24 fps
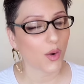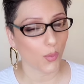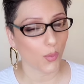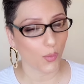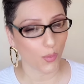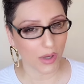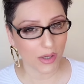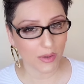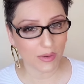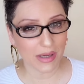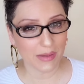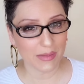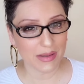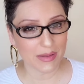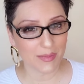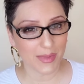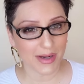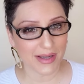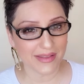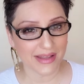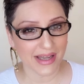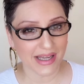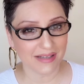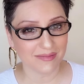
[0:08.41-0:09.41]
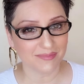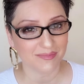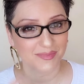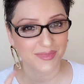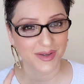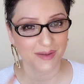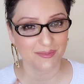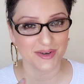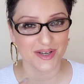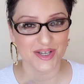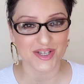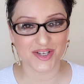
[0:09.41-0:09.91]
What do I mean by that?
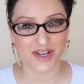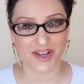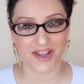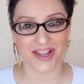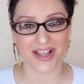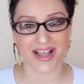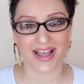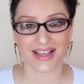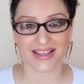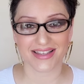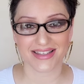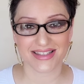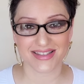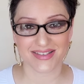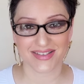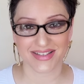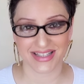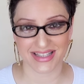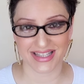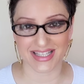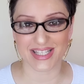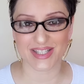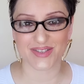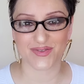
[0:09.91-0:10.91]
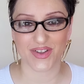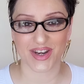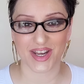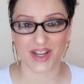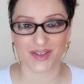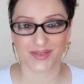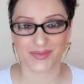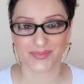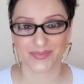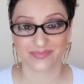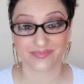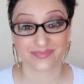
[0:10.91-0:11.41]
I'm going to show you guys in this
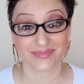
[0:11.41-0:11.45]
video.